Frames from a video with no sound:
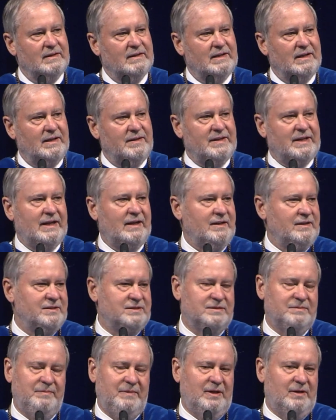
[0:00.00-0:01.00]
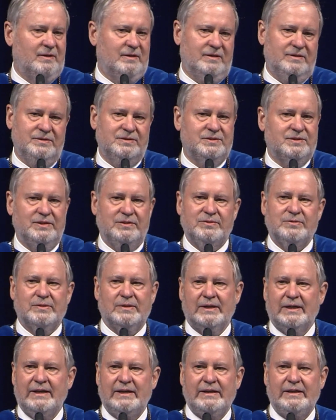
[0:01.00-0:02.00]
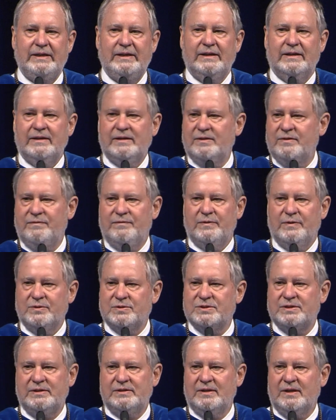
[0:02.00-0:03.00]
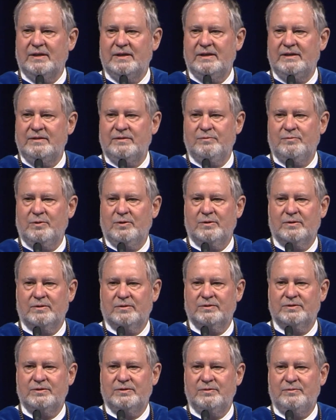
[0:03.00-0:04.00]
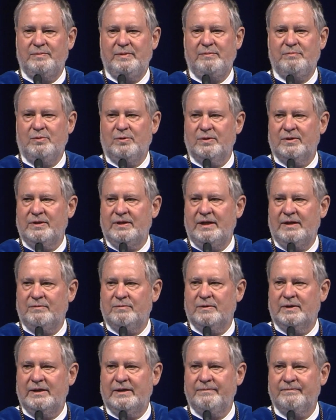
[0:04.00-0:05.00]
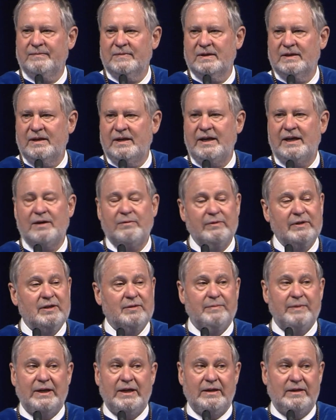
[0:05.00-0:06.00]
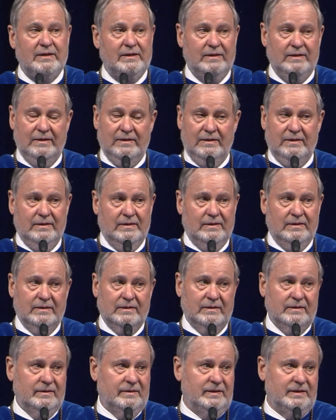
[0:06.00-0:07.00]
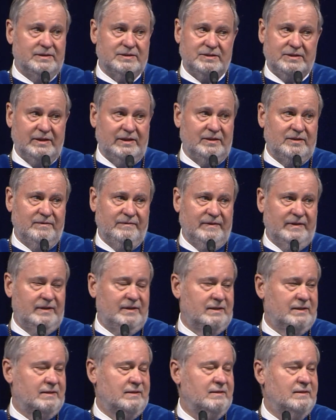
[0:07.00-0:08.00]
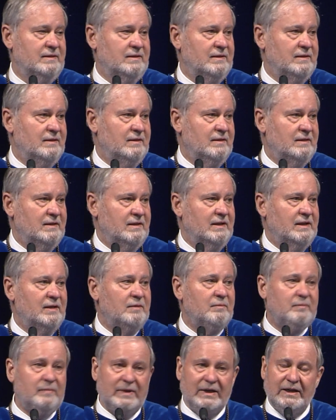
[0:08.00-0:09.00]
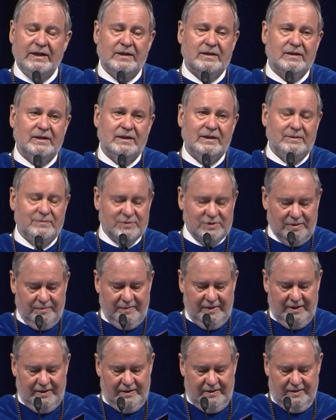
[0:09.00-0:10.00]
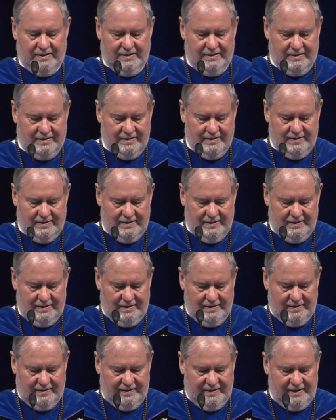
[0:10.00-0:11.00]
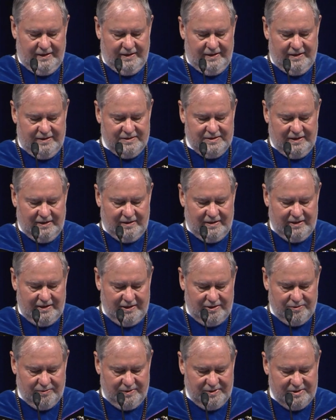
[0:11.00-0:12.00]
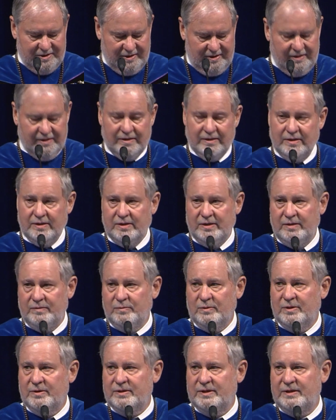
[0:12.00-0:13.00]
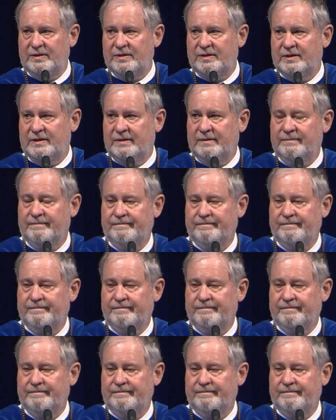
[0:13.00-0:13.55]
And that is America's central idea, the first in the, in the world to be born that way. And now we debate the extent of it, and many claims are made that it is a dangerous and an unworthy thing.